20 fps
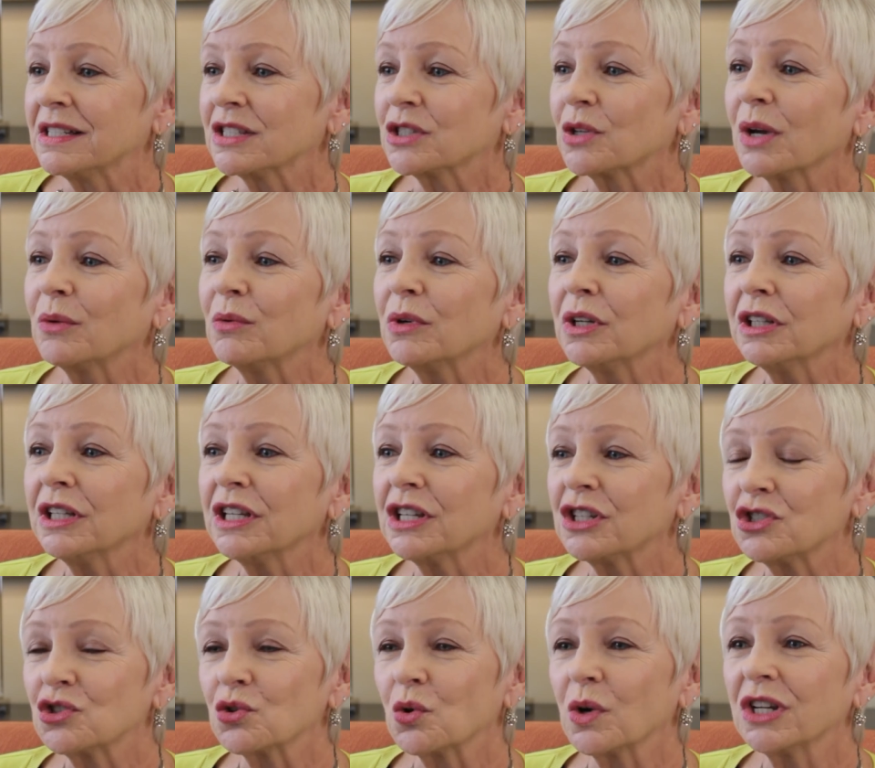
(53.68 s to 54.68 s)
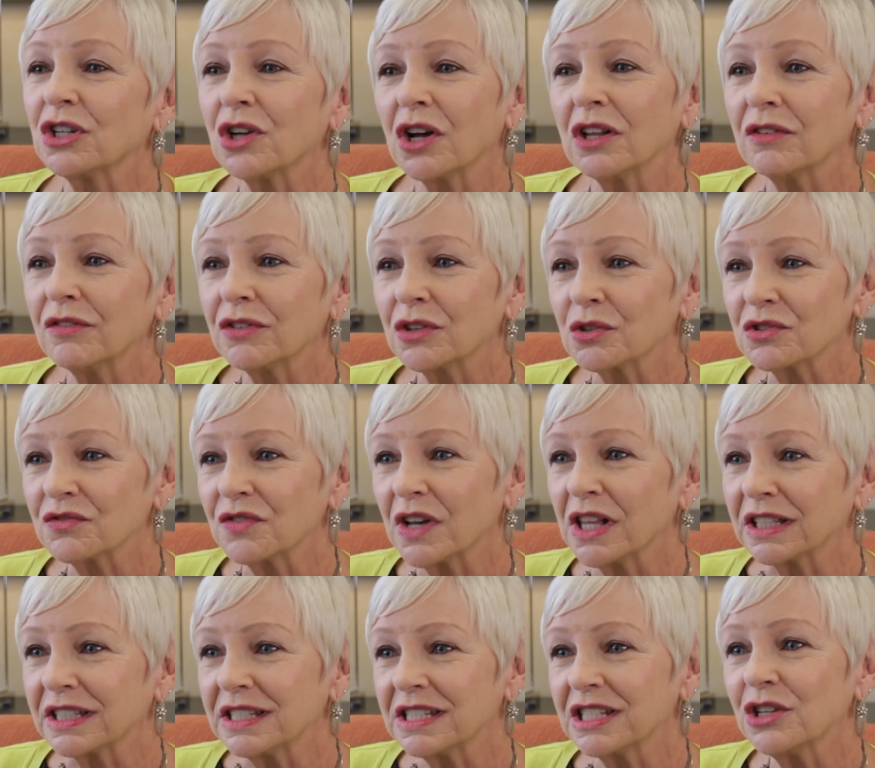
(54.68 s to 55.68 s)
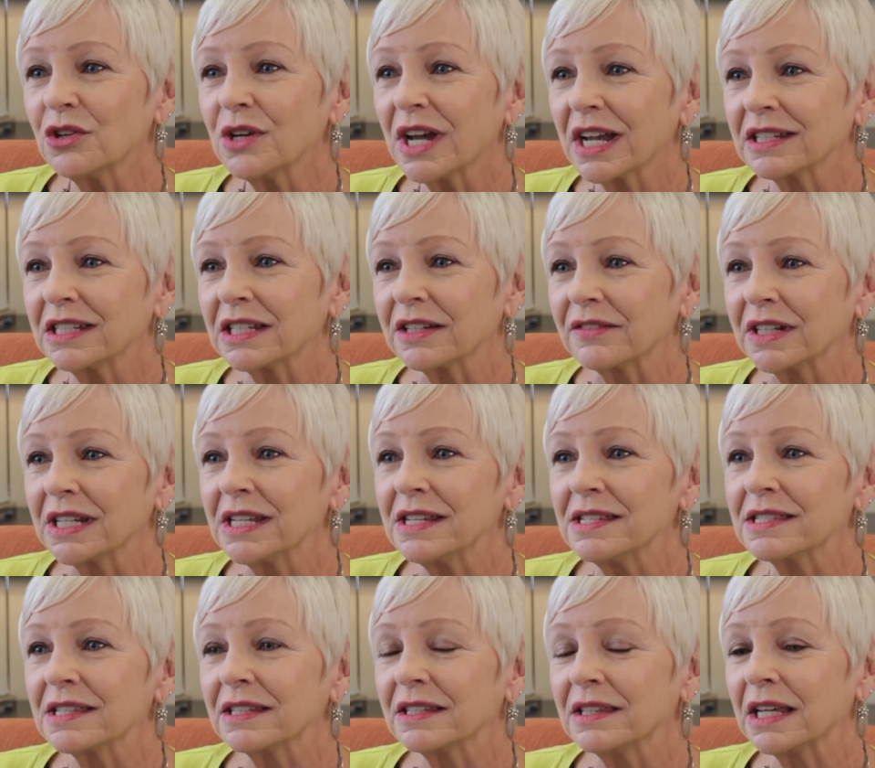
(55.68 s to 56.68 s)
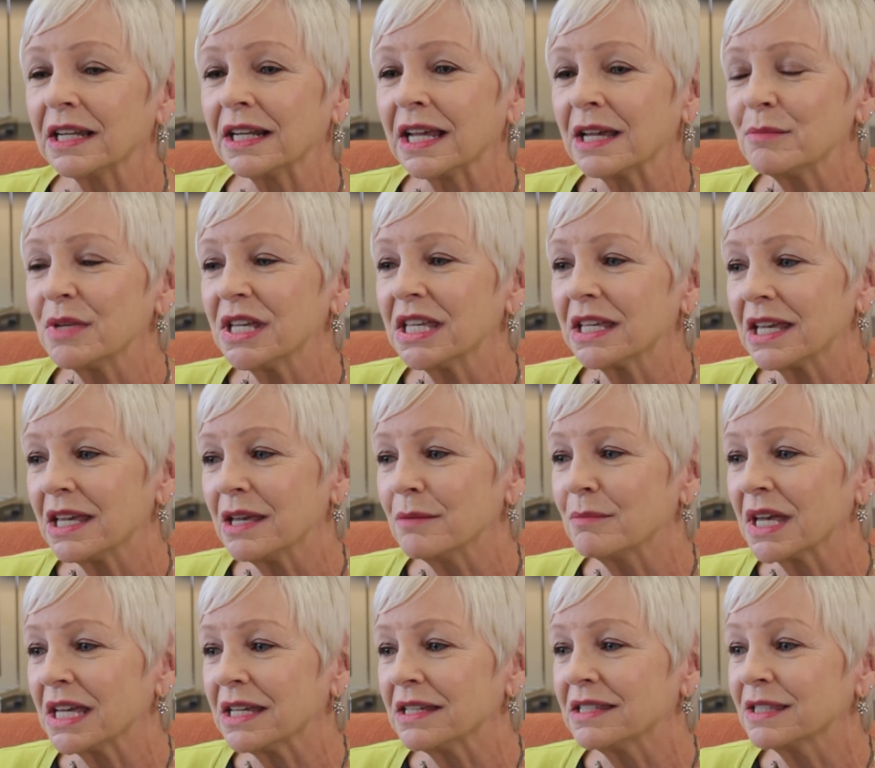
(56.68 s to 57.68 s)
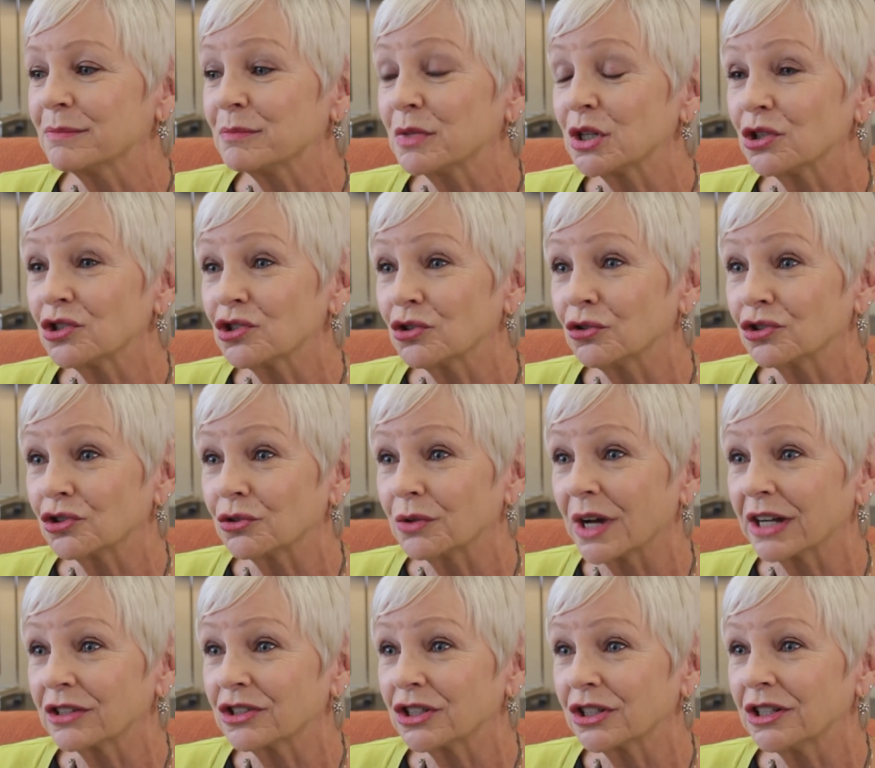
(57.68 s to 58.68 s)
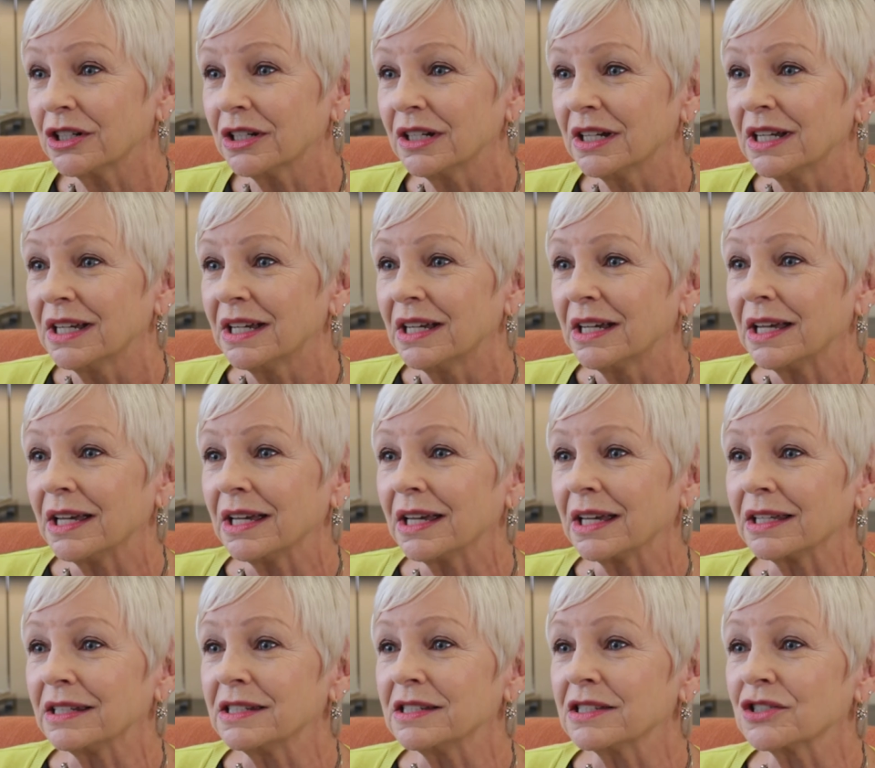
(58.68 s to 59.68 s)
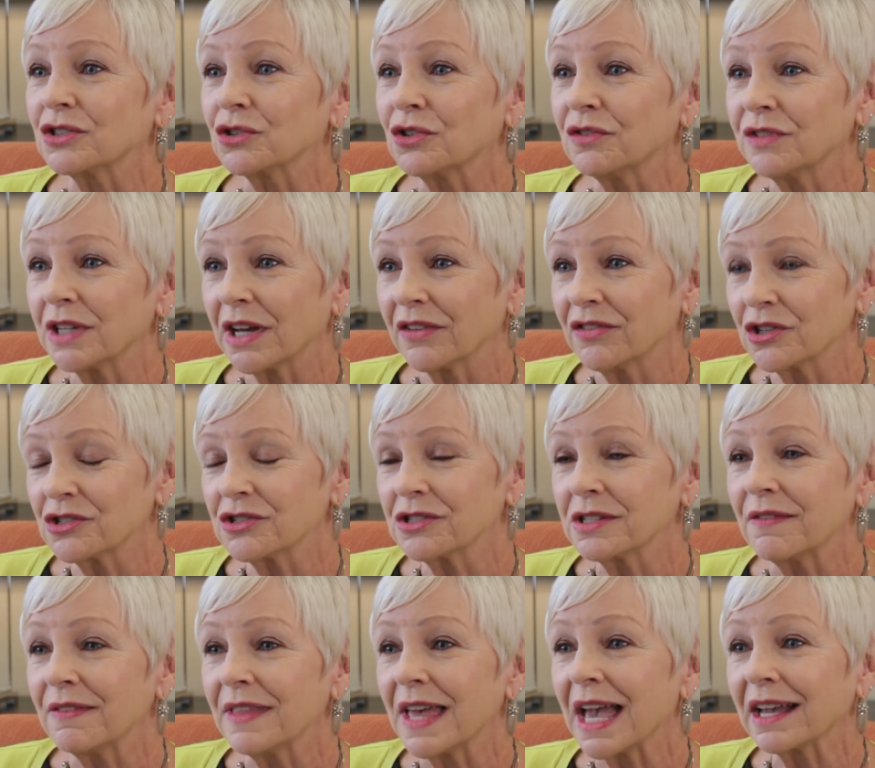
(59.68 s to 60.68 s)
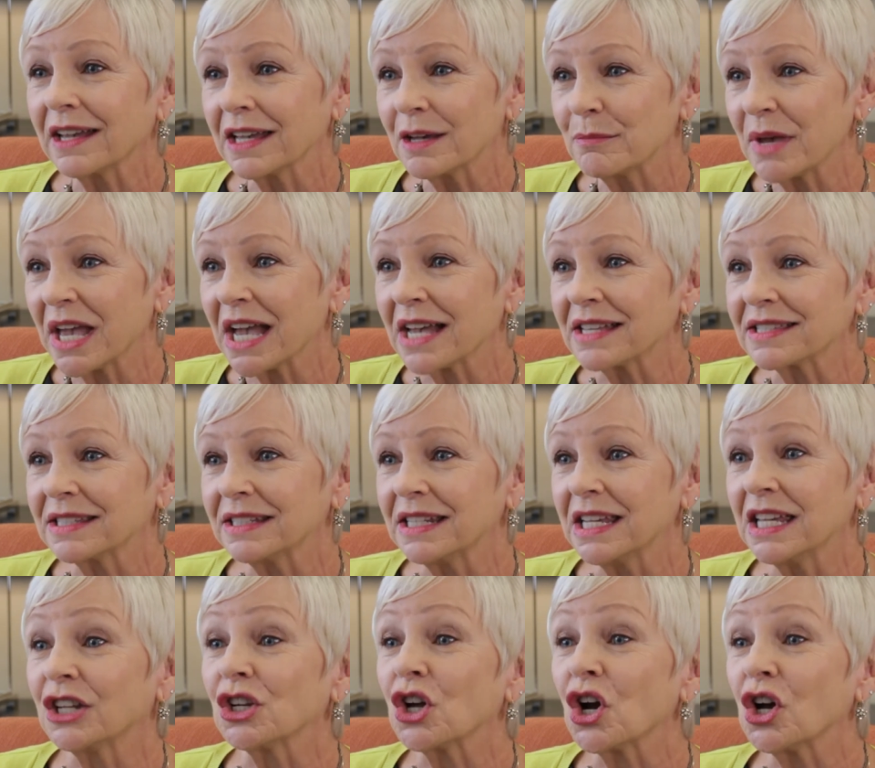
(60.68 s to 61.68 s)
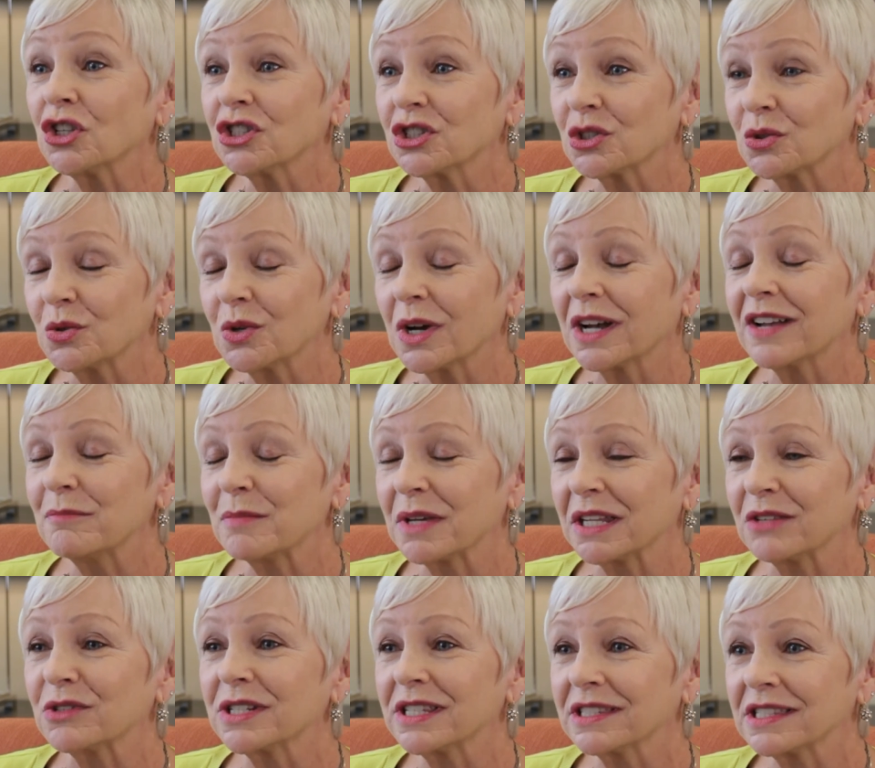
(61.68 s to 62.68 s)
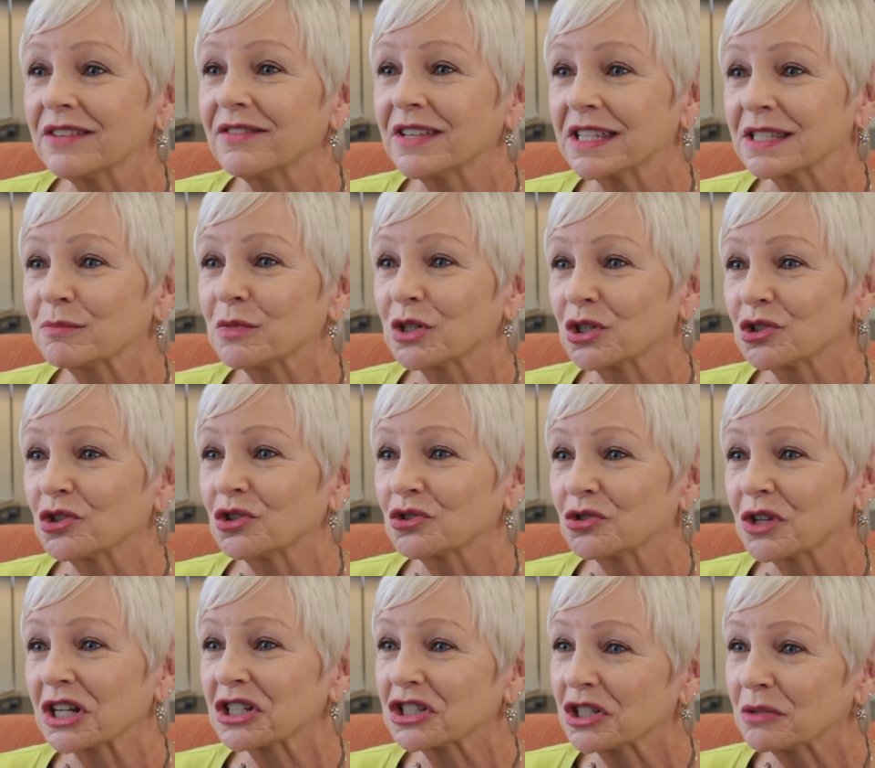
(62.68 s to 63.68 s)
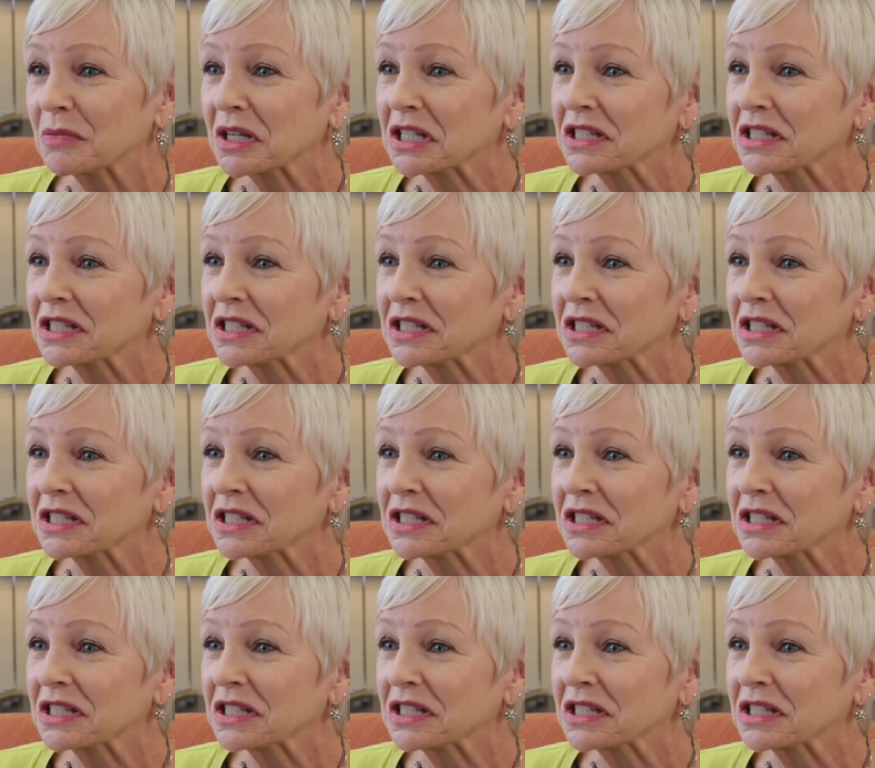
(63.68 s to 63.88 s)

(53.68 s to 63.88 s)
So I really enjoyed all of those volunteer activities, and then I became a spiritual director and served others in that capacity. And also, I've been receiving spiritual direction